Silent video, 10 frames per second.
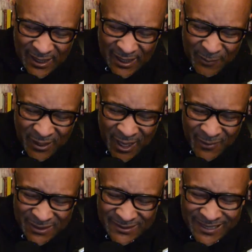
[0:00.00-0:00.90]
it become a
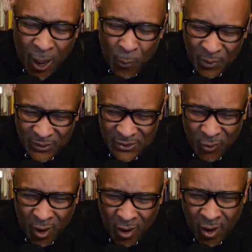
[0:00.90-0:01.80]
scalpel into
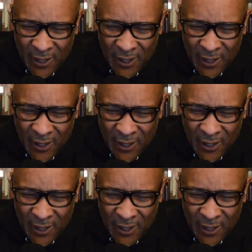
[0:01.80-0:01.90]
our heart,